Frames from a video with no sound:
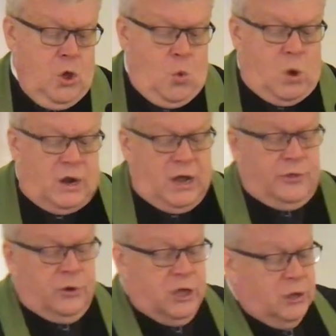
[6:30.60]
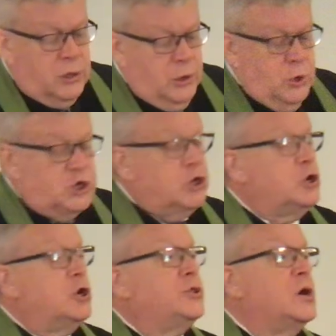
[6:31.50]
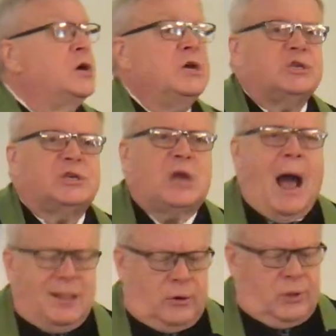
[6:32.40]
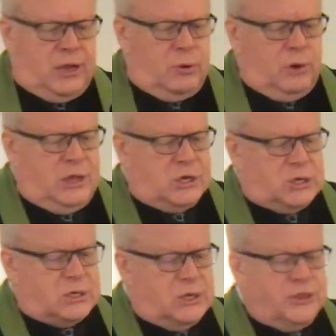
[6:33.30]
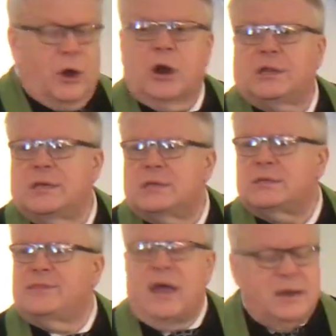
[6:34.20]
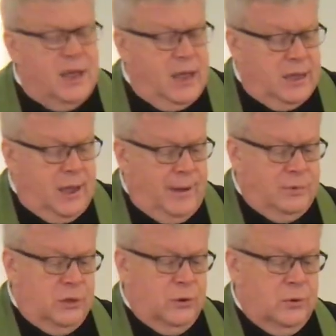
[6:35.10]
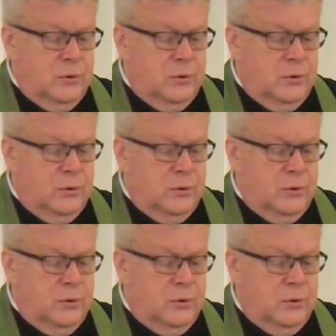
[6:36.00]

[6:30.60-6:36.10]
What other conclusion could the scholarly religious authorities in that day come to?